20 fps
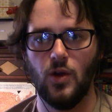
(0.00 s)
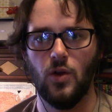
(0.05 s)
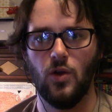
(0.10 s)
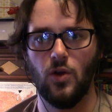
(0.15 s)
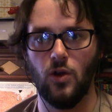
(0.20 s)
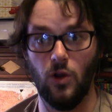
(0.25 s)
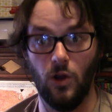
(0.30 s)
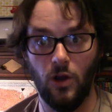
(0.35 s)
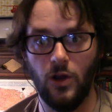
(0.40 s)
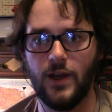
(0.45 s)

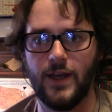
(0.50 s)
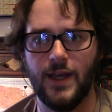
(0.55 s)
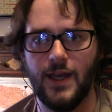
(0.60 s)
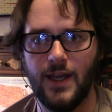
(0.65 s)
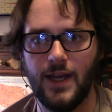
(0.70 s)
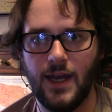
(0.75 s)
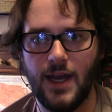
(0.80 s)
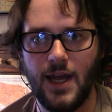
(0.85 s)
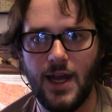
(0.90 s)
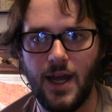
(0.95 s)
Look
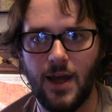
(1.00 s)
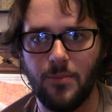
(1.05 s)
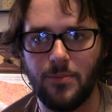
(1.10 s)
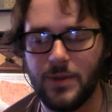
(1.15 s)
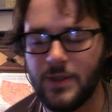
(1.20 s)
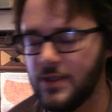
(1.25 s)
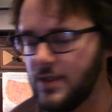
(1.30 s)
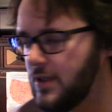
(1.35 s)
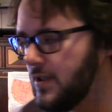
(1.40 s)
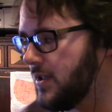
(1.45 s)
it up
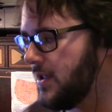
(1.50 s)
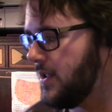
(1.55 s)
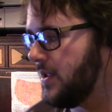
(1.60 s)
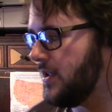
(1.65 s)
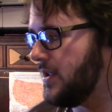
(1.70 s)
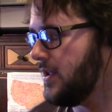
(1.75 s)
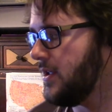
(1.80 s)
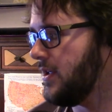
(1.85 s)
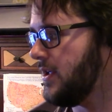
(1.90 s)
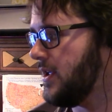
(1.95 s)

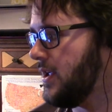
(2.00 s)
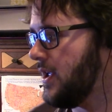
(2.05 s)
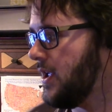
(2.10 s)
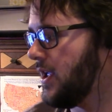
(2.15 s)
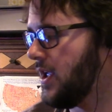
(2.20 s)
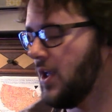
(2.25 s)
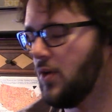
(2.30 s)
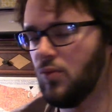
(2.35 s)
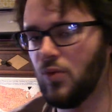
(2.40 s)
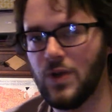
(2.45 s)

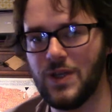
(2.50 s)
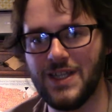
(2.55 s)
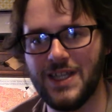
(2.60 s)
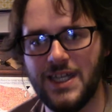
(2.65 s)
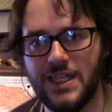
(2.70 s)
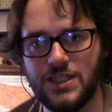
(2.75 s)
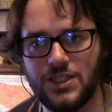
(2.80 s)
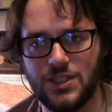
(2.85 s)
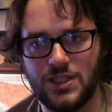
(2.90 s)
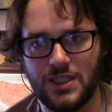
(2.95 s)

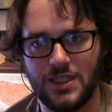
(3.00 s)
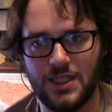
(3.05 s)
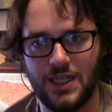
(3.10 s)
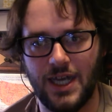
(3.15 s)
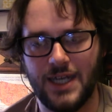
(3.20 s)
religion